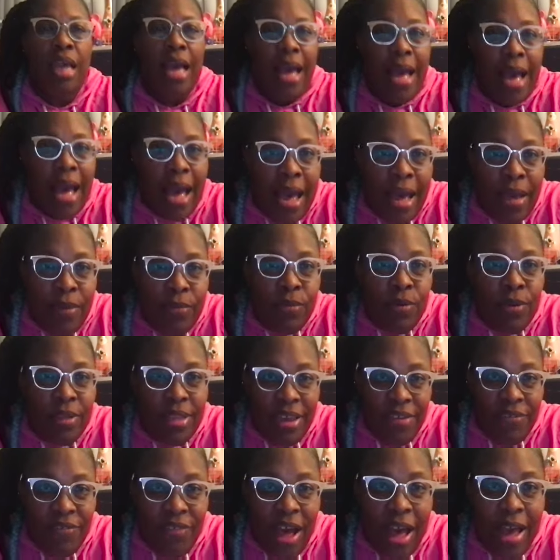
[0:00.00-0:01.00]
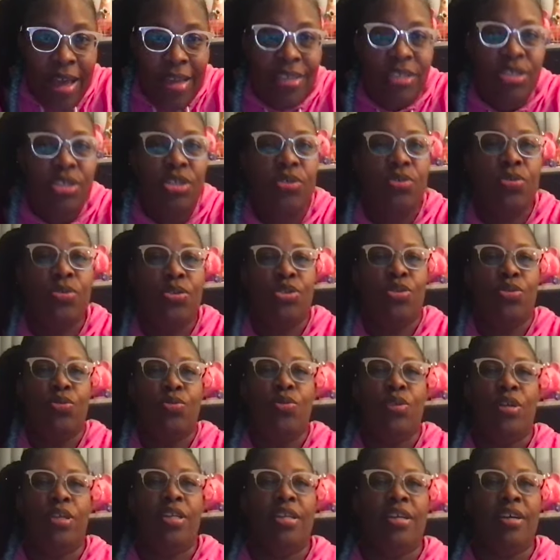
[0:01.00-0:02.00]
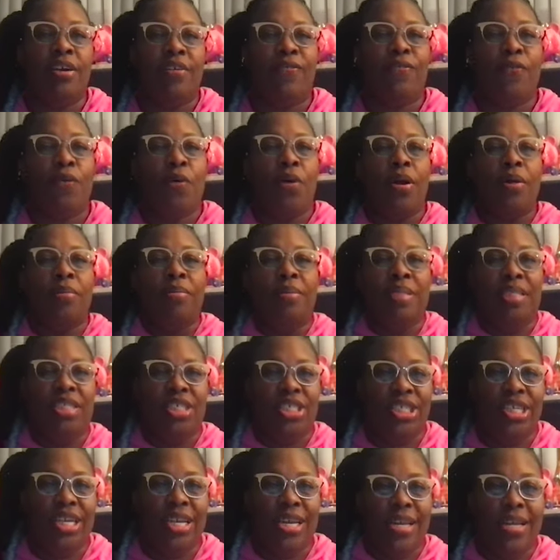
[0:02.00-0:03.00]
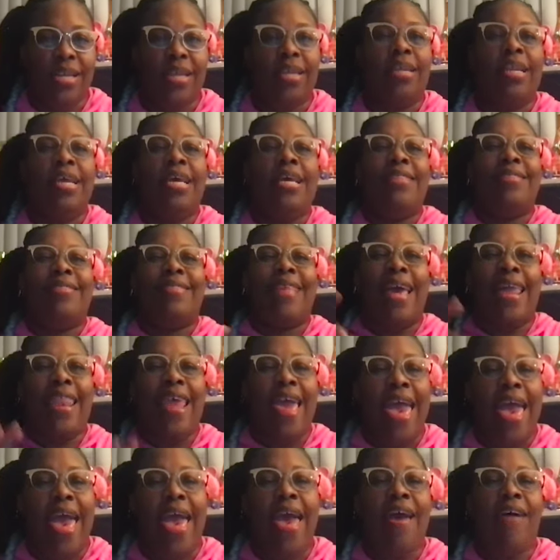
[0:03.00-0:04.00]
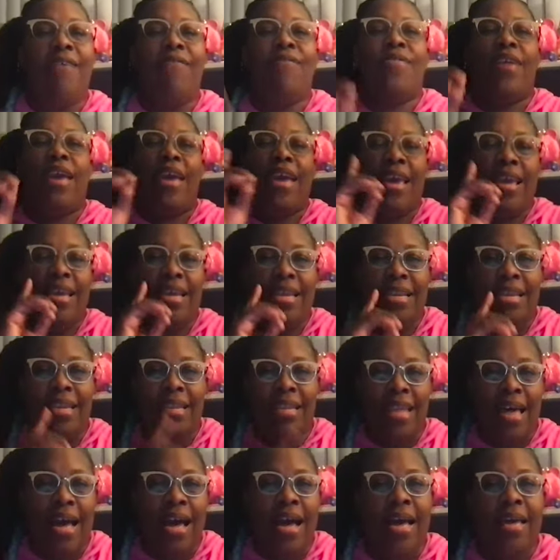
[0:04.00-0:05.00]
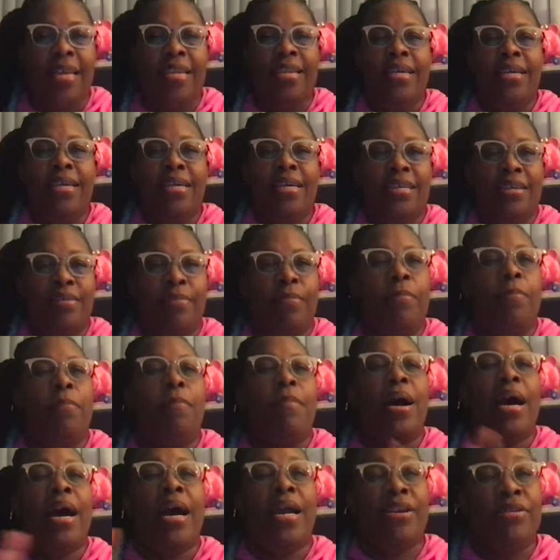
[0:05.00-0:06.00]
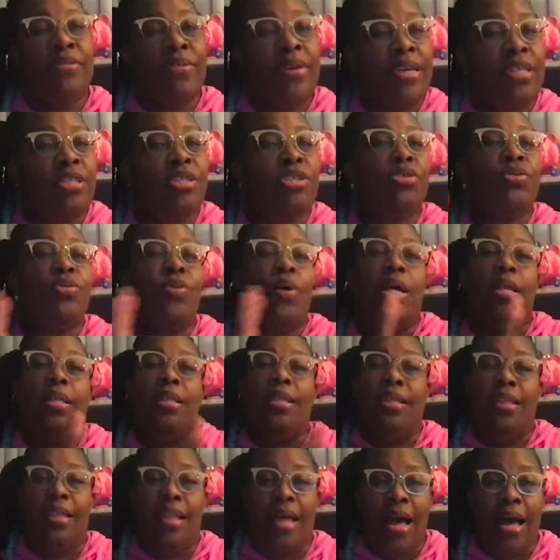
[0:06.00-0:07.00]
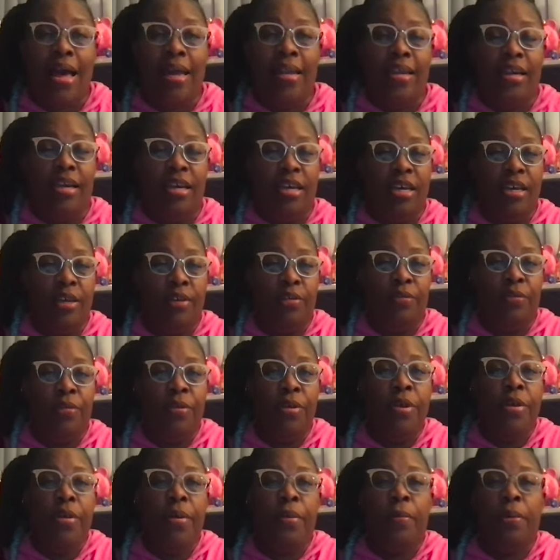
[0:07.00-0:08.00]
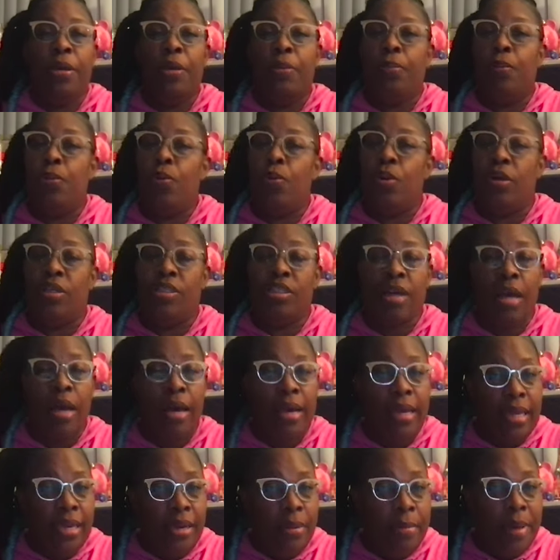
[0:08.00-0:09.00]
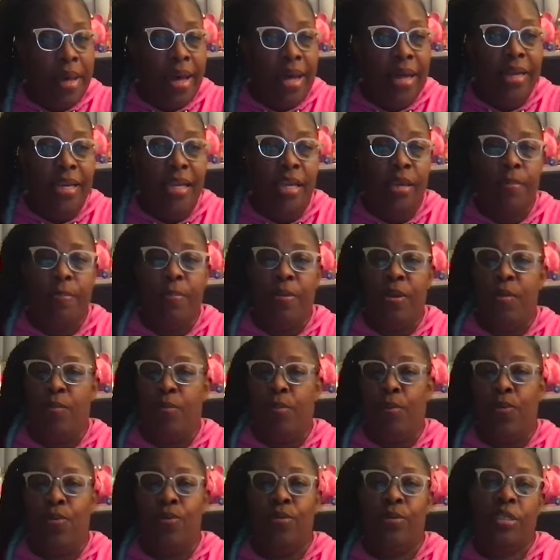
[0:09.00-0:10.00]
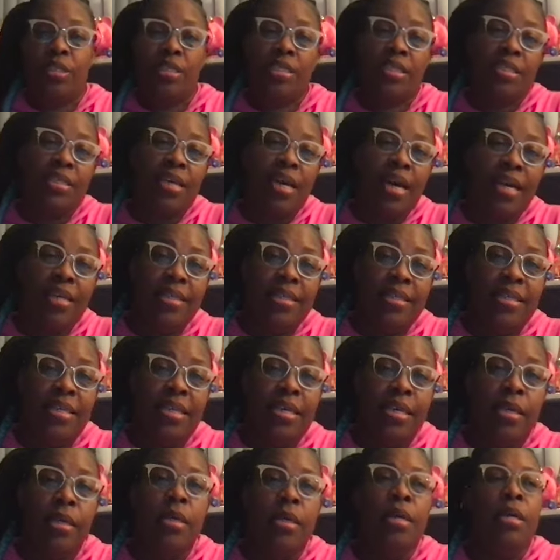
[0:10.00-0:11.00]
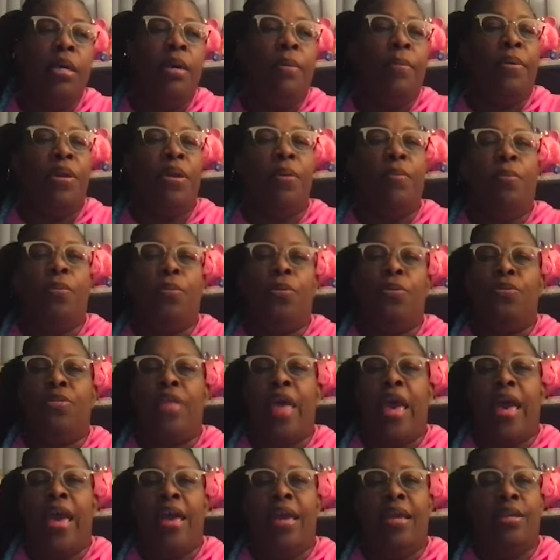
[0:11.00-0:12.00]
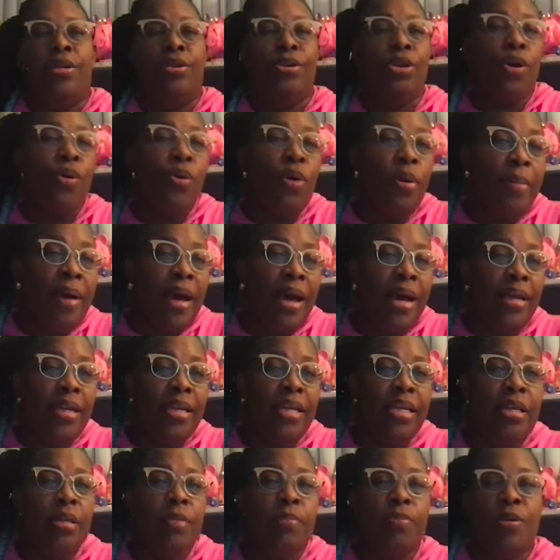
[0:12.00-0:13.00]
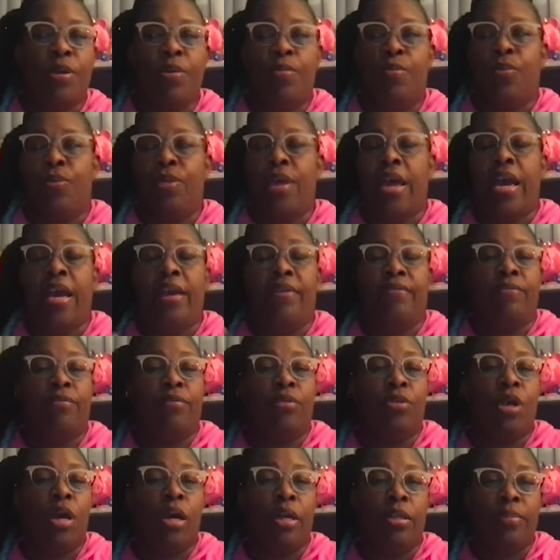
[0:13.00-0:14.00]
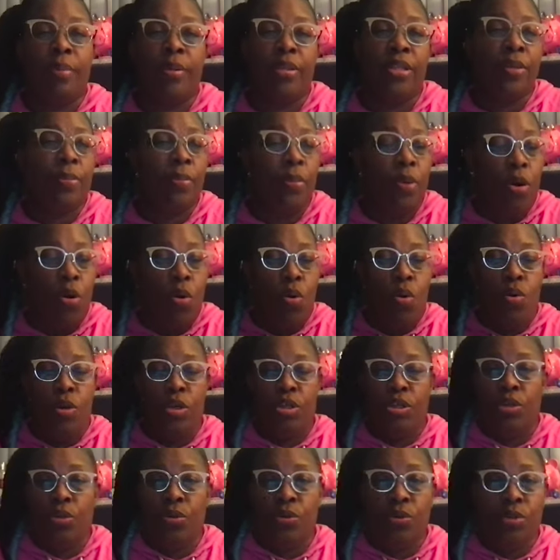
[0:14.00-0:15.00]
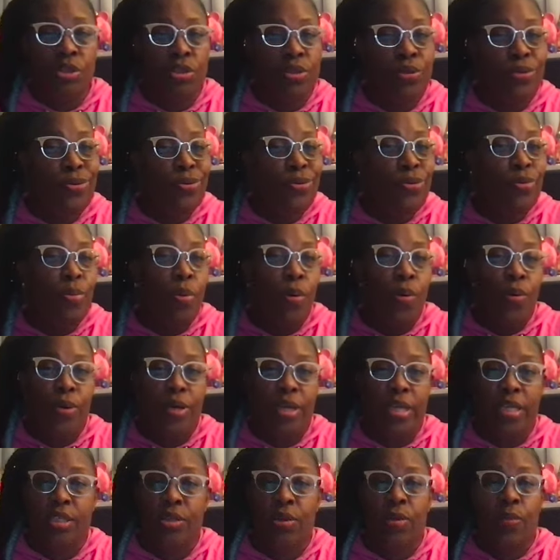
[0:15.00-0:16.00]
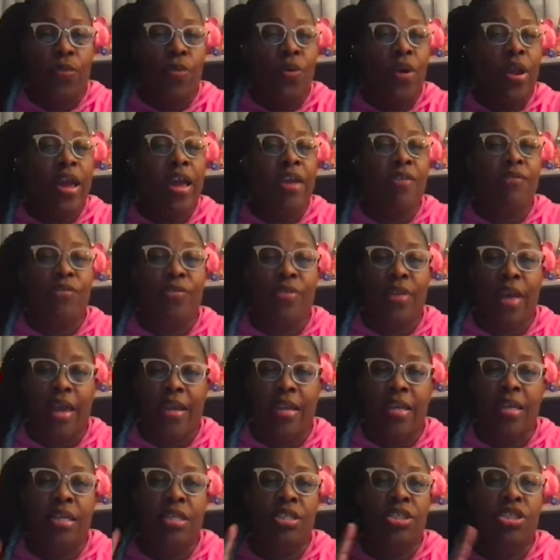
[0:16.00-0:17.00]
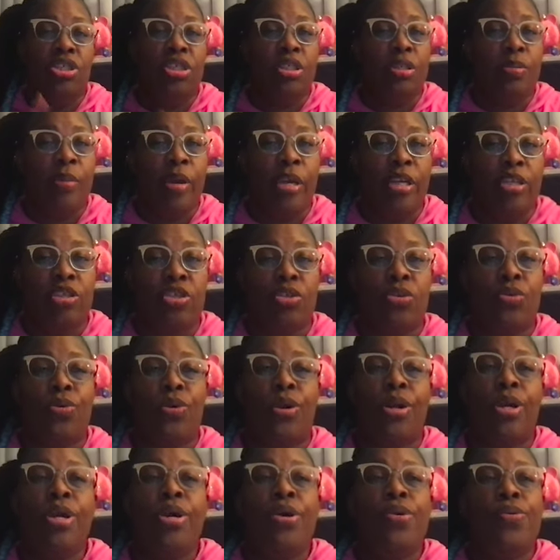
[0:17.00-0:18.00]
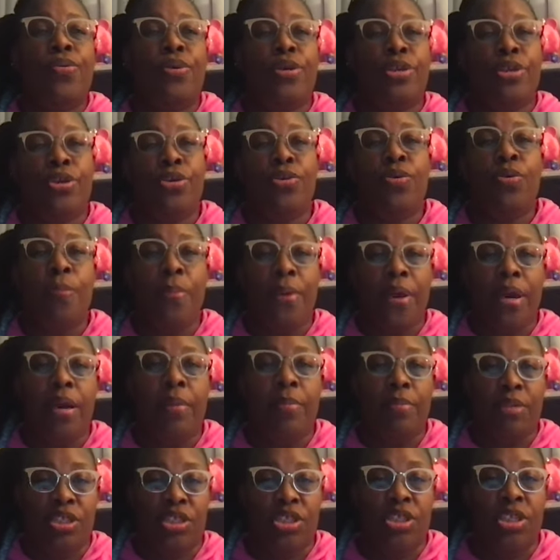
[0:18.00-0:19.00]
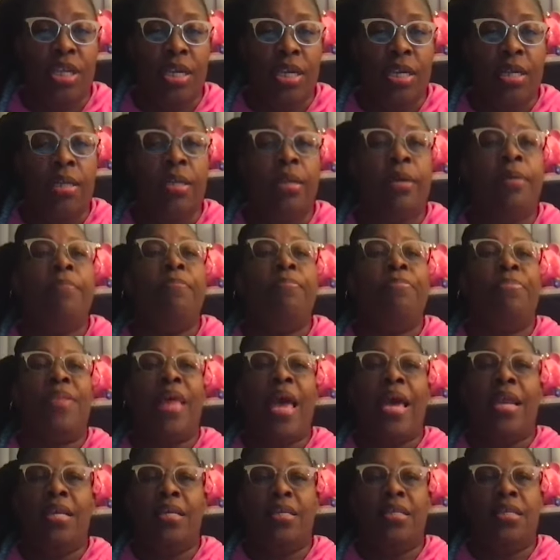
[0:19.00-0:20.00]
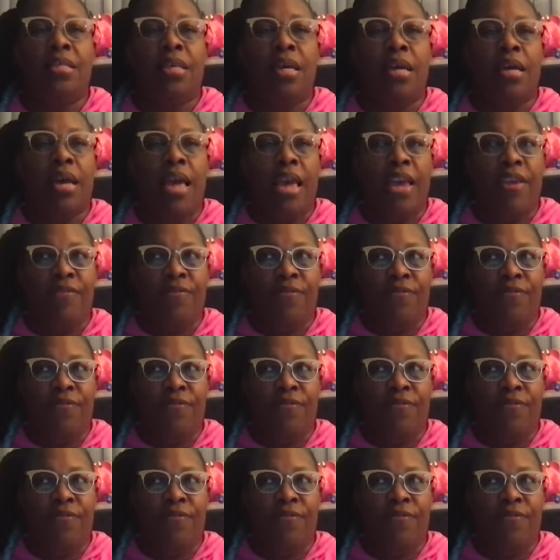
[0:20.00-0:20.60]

I will advise you to look for a machine that have a lot, moderate to a lot of people who are talking about it, people who discuss it, people that know about it, people that have talked about it on YouTube, on Instagram, wherever that is. Just make sure when you pick a machine that is a